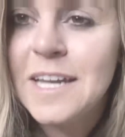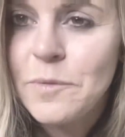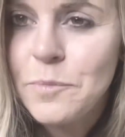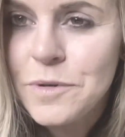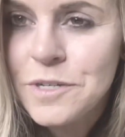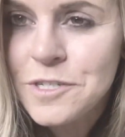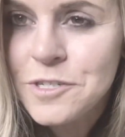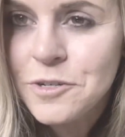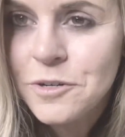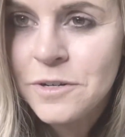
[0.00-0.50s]

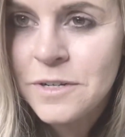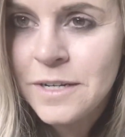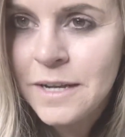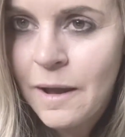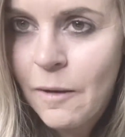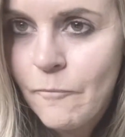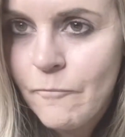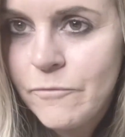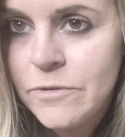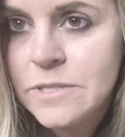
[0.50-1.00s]
with certain
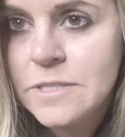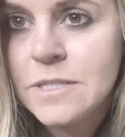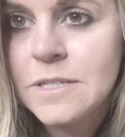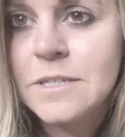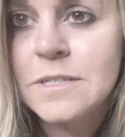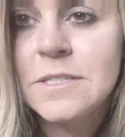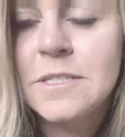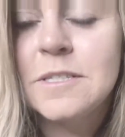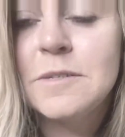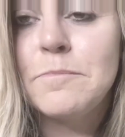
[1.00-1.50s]

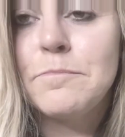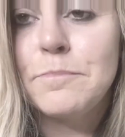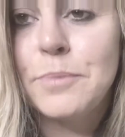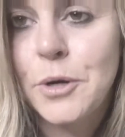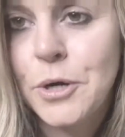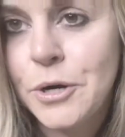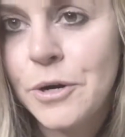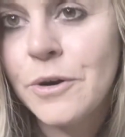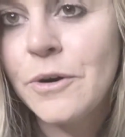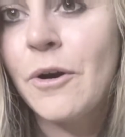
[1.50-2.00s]
emphasis,
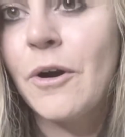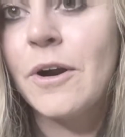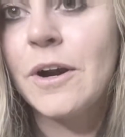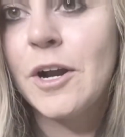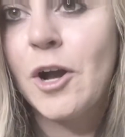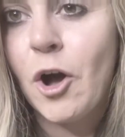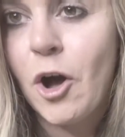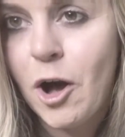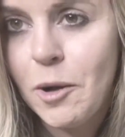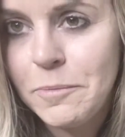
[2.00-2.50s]
per our
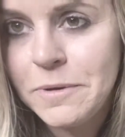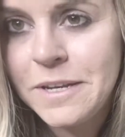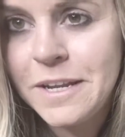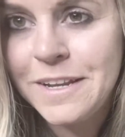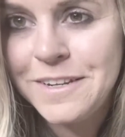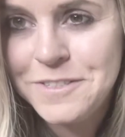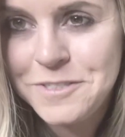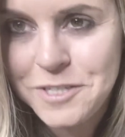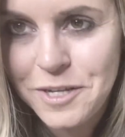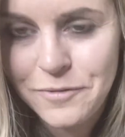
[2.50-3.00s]
common
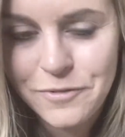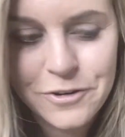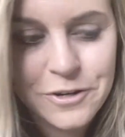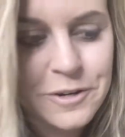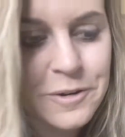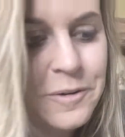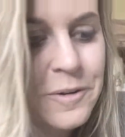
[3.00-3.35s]
endeavor,